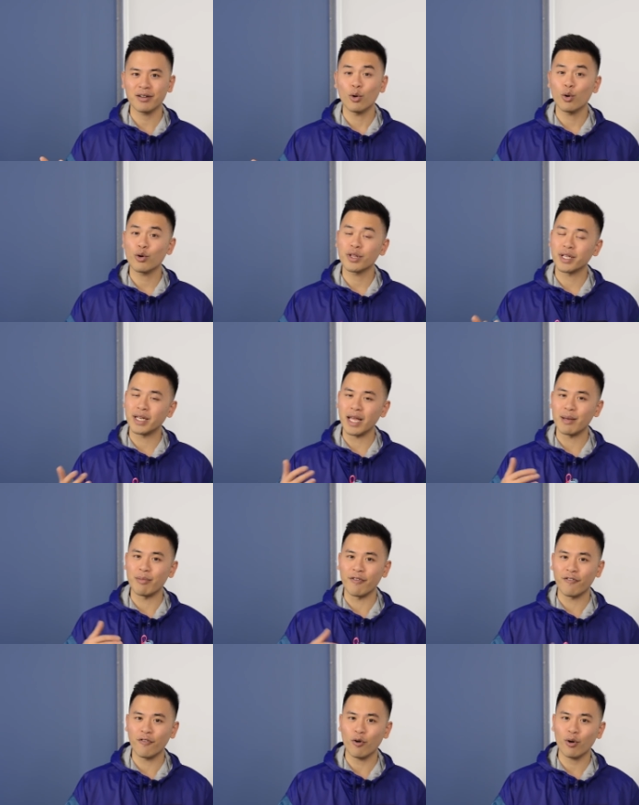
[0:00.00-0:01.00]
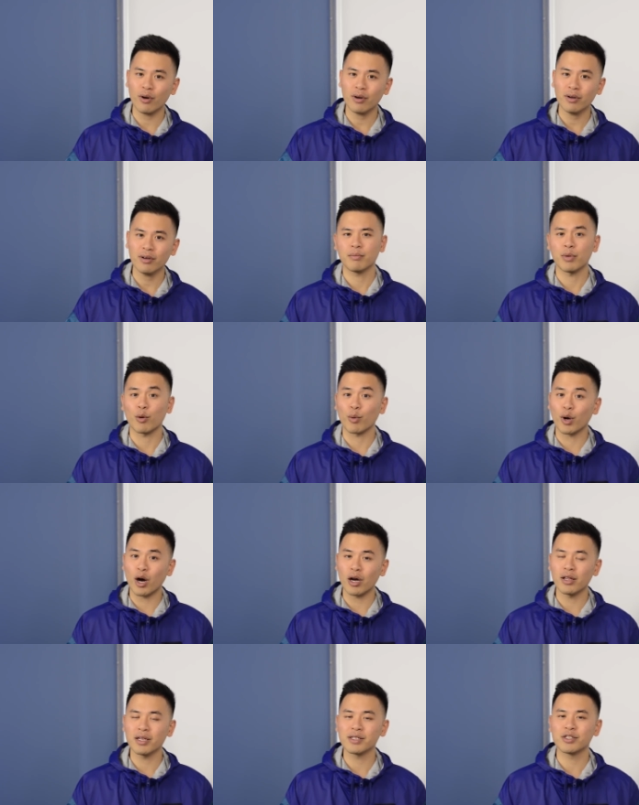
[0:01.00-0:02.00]
or the day before, but
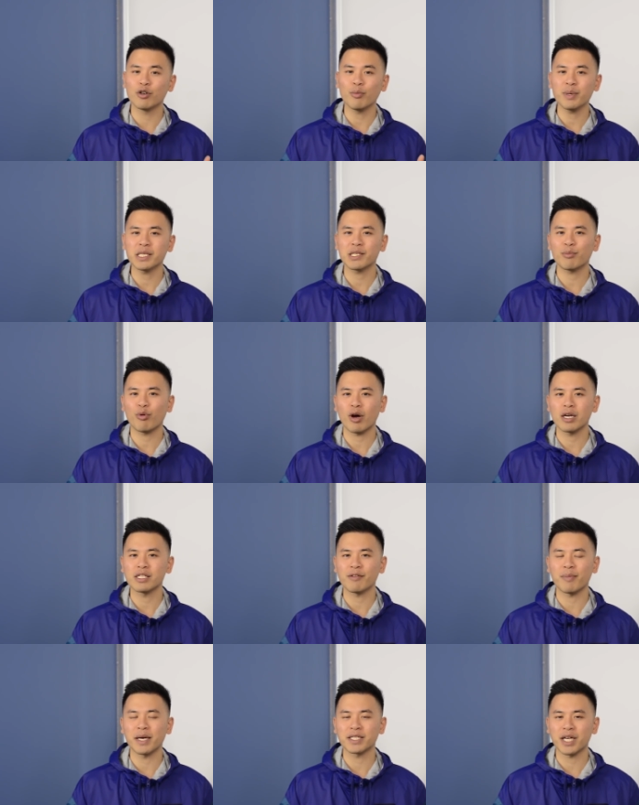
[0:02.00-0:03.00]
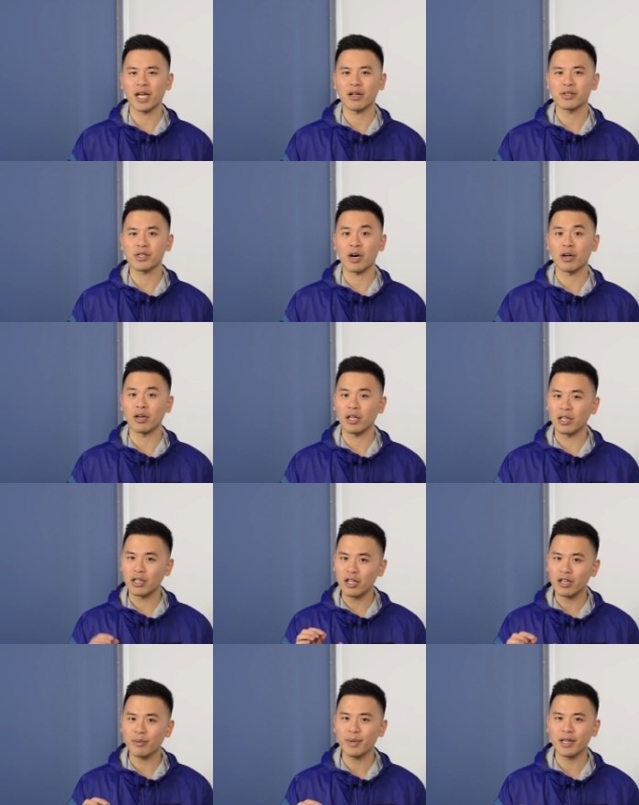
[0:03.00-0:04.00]
regardless, don't be surprised if my channel's on a
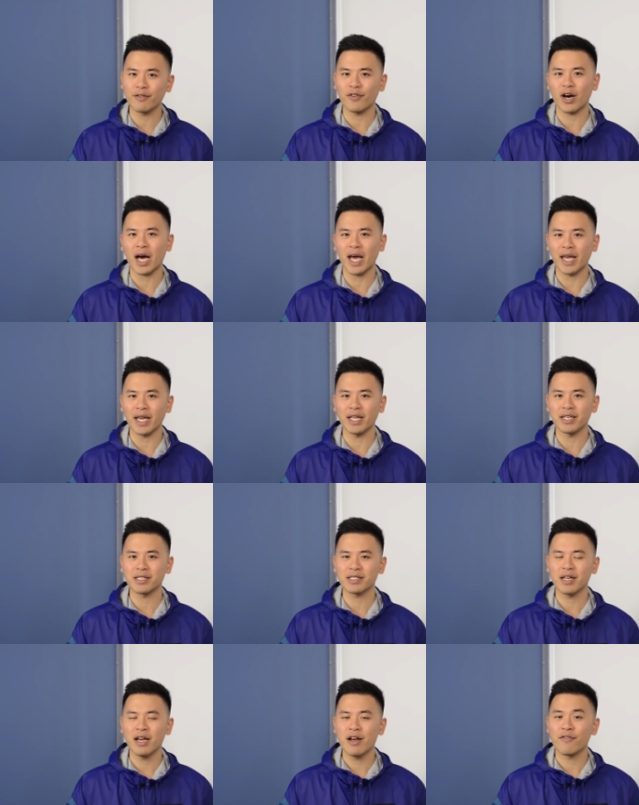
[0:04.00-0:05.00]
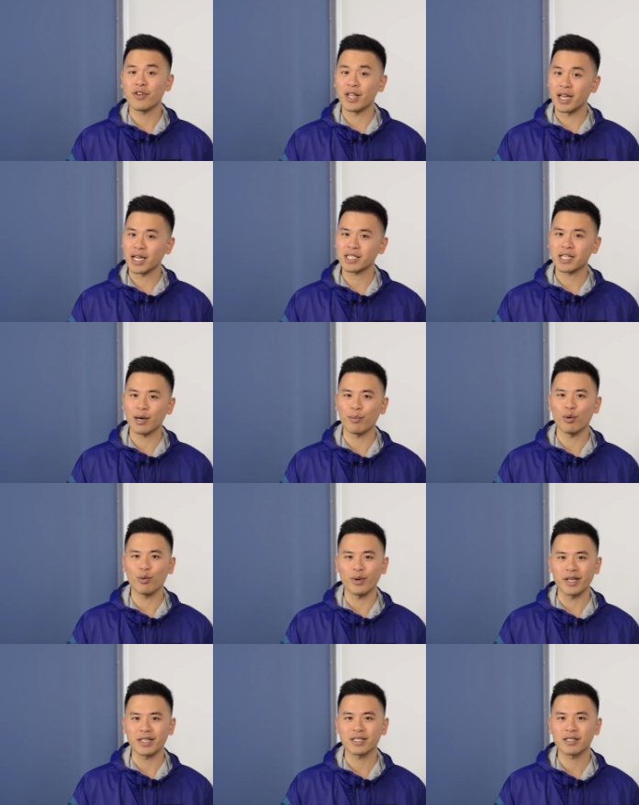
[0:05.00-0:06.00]
little bit of a hiatus for the next couple
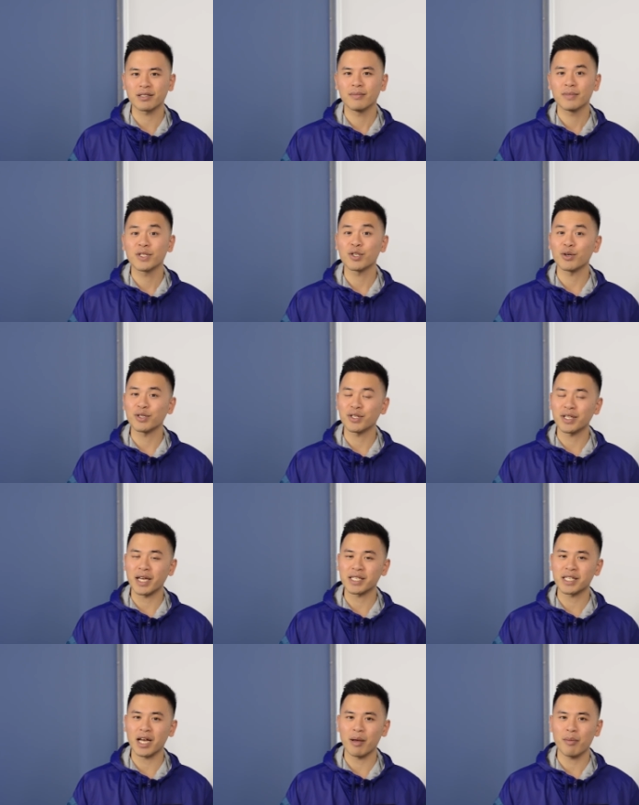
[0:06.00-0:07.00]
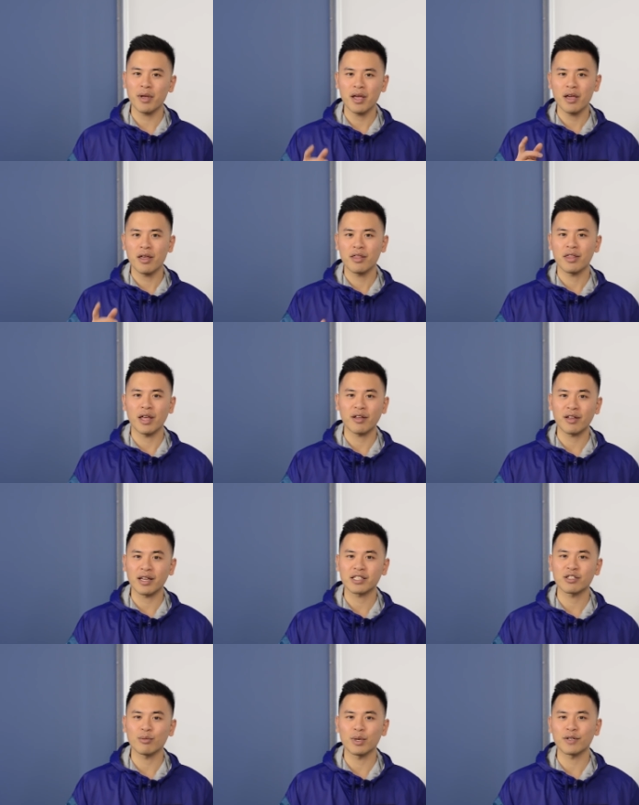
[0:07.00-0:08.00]
weeks. So until next time, thank you
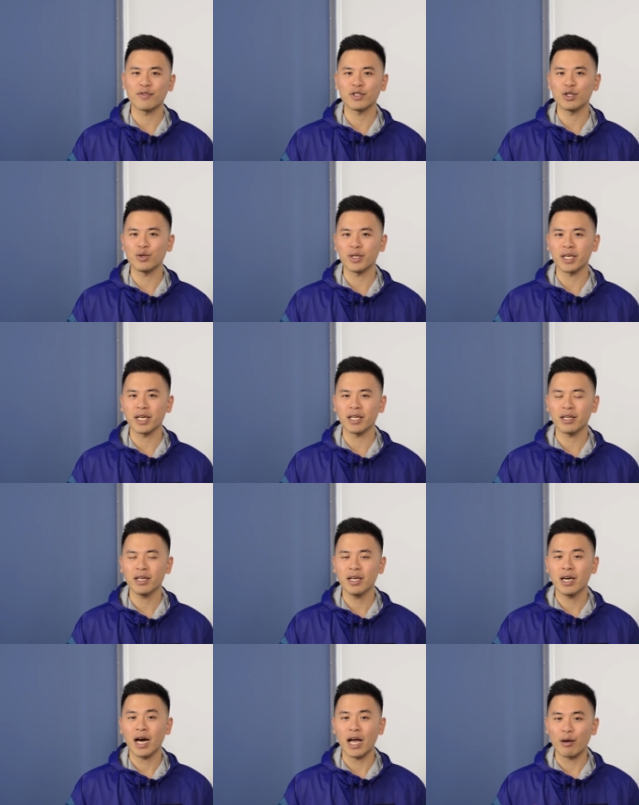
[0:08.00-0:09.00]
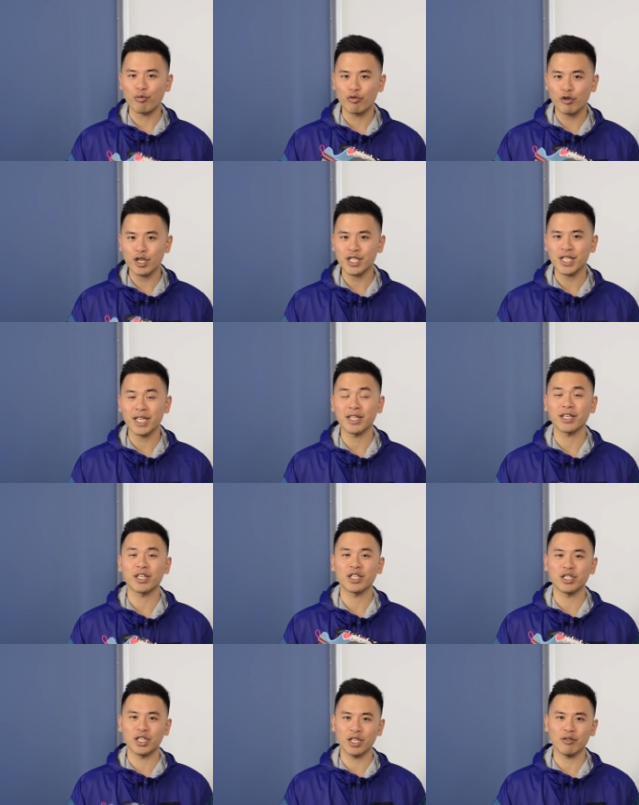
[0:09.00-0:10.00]
guys so much for tuning in. I appreciate the
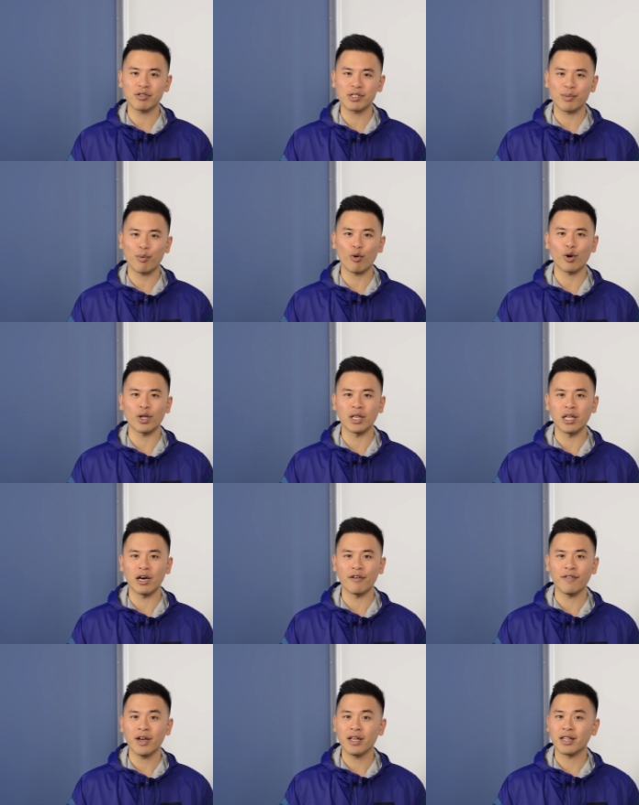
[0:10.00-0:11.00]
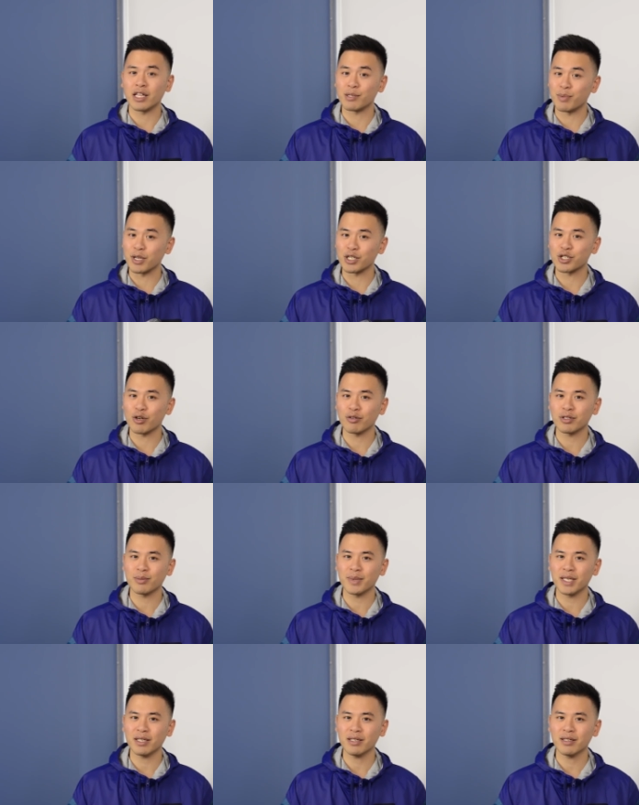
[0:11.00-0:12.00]
continued support and love that's being shown to
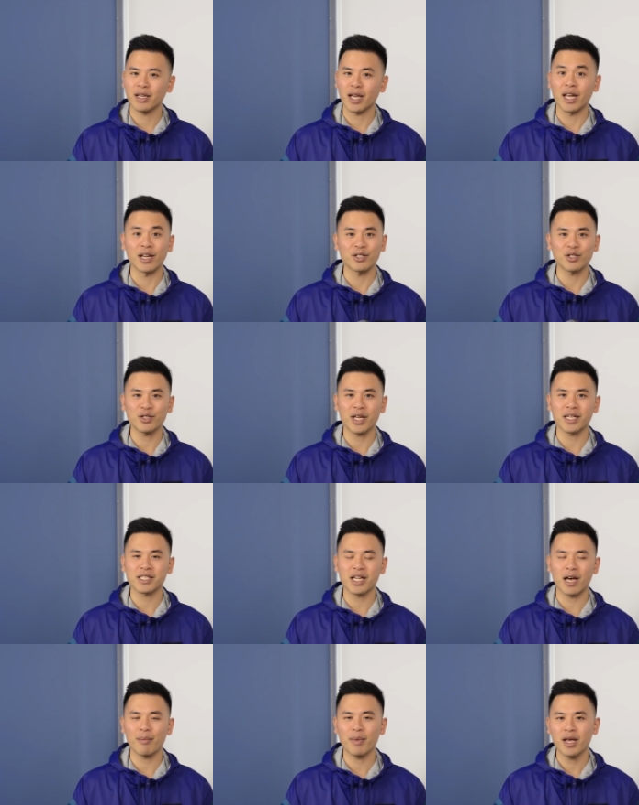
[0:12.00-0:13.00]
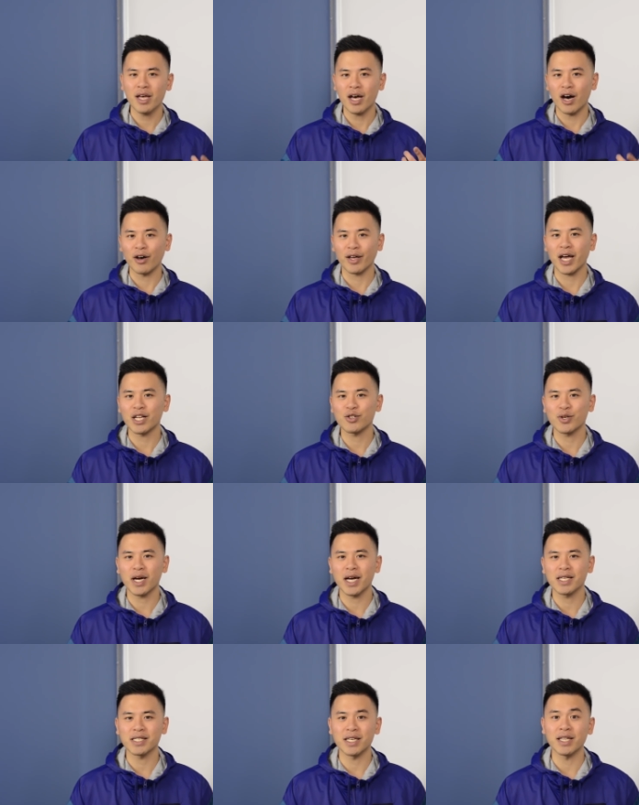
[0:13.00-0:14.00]
me, and until next time, I'll catch you
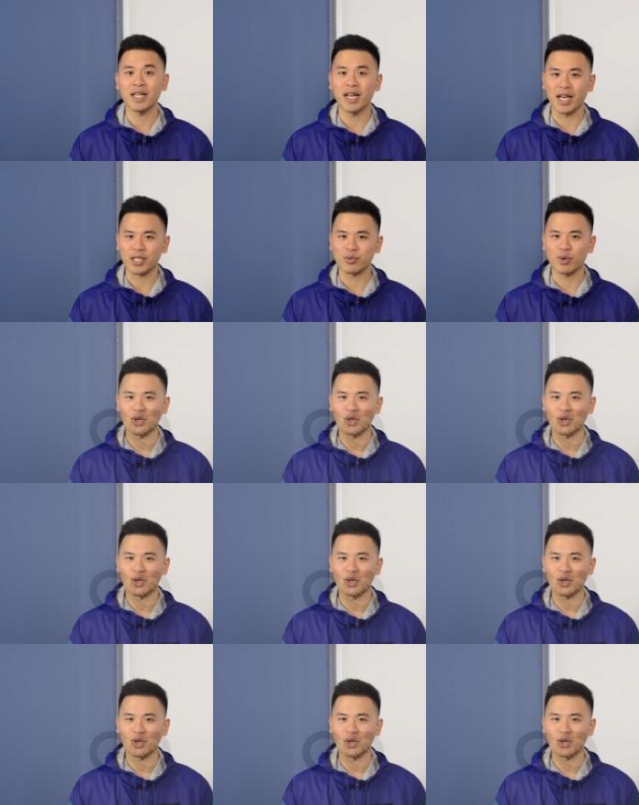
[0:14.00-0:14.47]
guys in the next